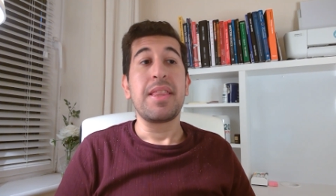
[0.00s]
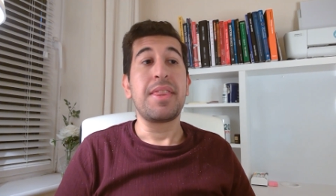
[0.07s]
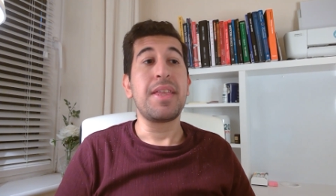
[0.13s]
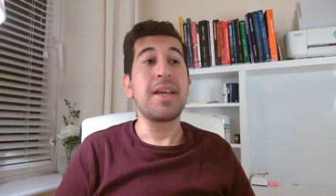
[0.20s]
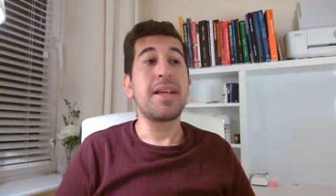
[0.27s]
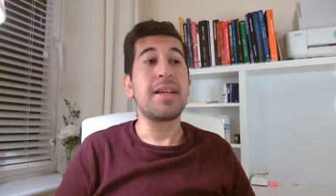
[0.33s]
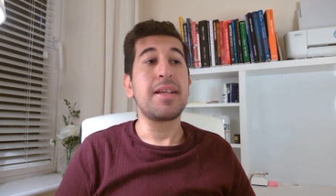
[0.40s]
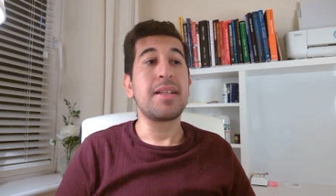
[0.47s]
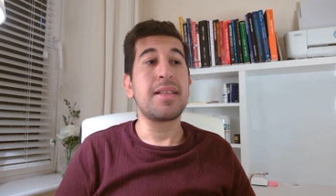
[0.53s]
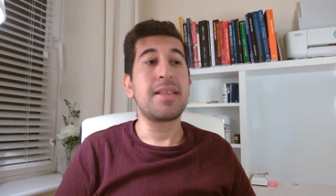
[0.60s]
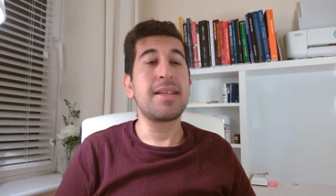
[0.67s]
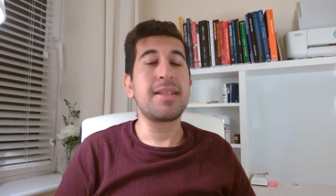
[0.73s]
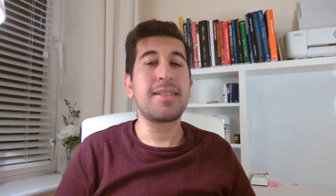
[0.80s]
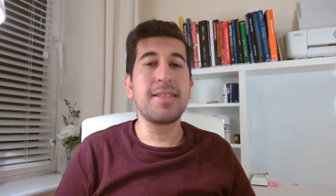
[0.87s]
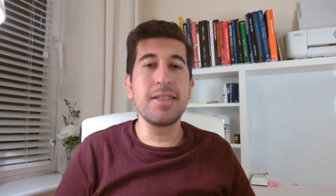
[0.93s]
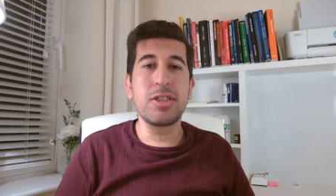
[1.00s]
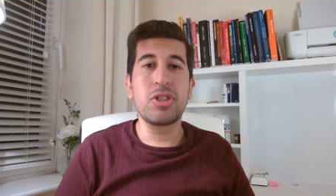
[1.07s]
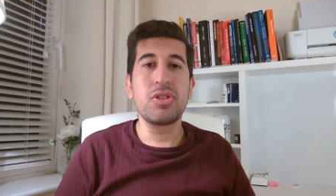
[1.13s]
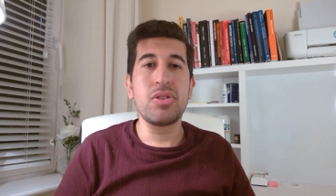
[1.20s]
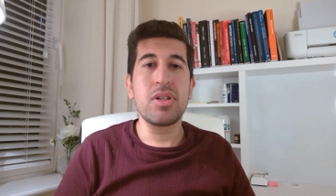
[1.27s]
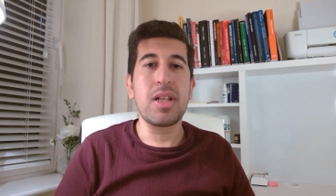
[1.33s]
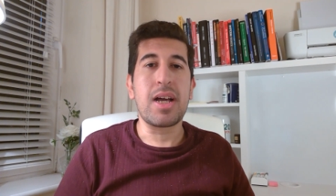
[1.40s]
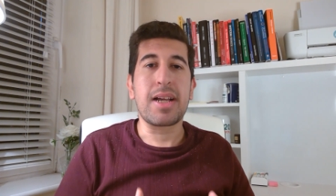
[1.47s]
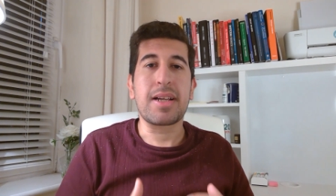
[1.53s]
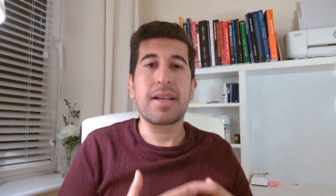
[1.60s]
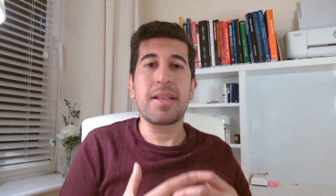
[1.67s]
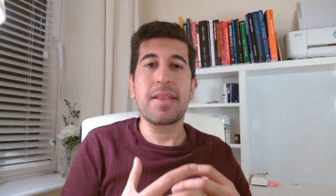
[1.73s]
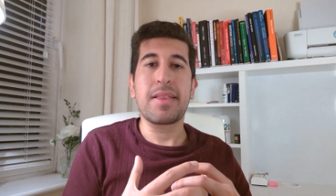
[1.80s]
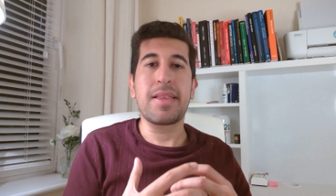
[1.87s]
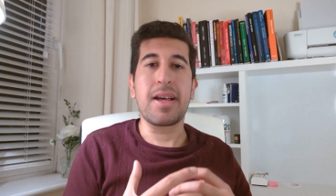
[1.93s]
They they teach you
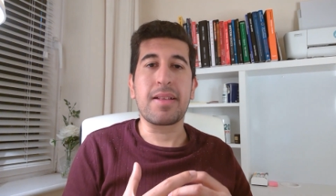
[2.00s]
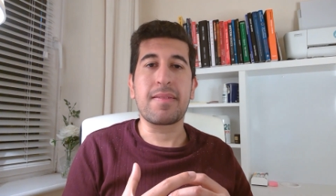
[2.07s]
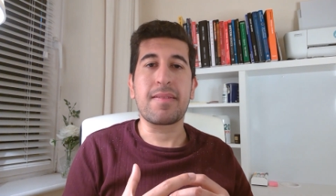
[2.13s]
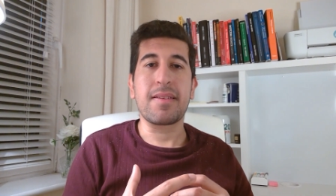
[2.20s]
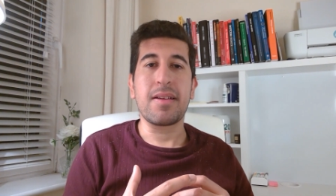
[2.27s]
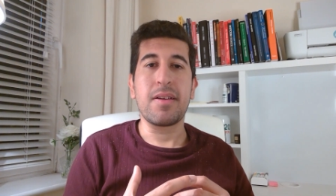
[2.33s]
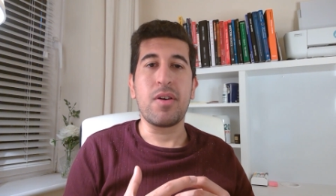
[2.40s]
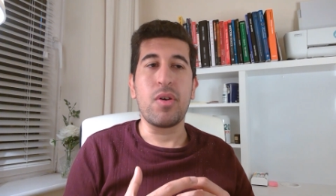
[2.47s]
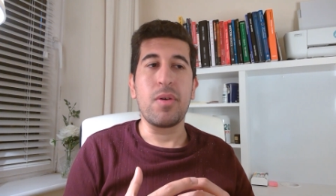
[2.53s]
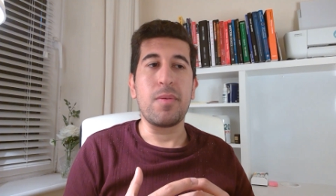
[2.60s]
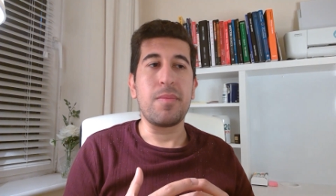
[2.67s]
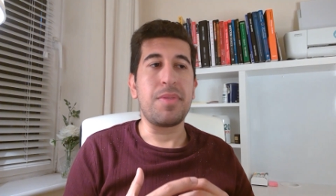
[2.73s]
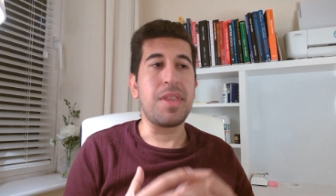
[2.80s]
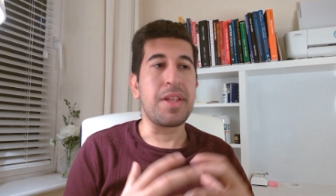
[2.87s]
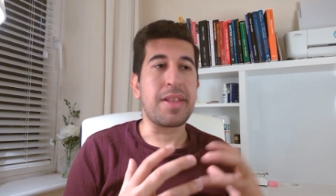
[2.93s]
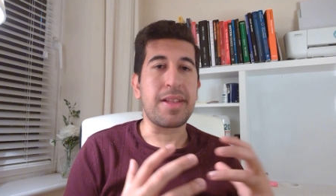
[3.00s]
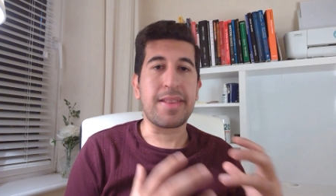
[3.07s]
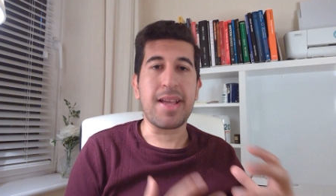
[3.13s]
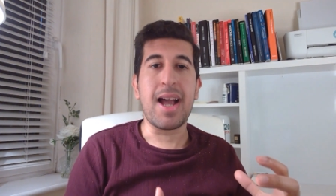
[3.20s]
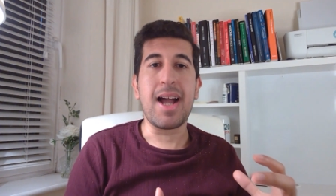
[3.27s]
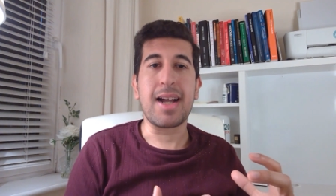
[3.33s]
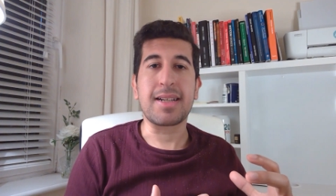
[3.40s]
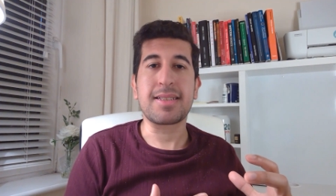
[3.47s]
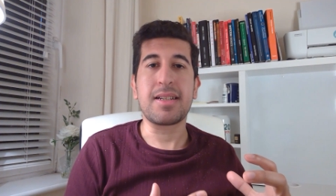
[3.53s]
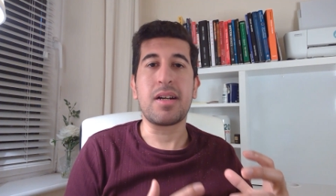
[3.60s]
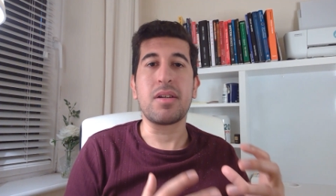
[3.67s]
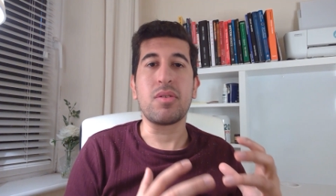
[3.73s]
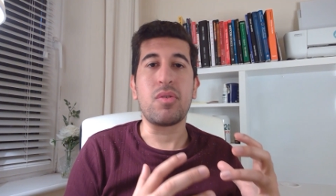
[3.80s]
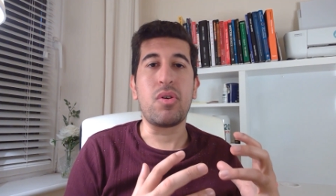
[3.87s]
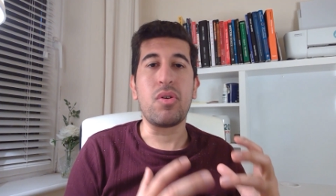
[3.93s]
like that that attacks
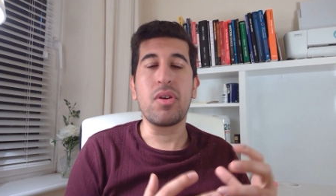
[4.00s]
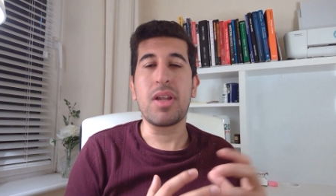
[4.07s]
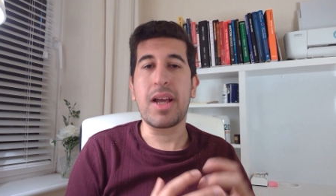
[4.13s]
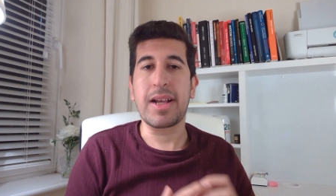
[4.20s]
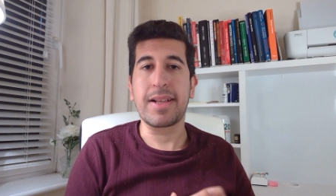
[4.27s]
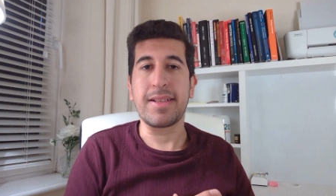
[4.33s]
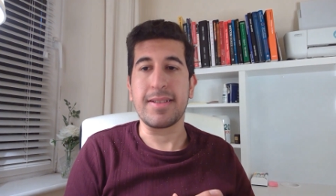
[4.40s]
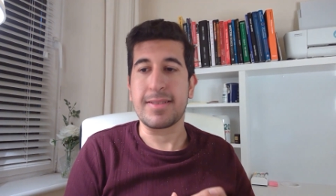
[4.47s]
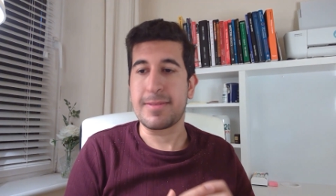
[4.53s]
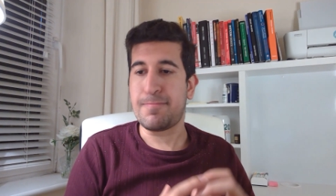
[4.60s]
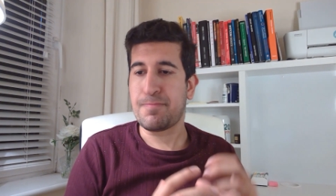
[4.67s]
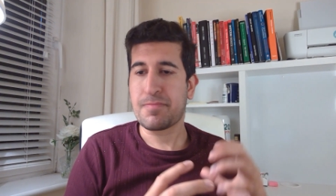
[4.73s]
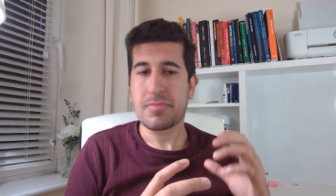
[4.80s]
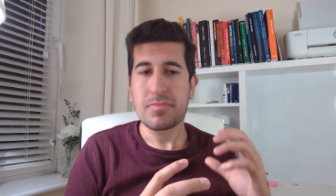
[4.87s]
are all like this.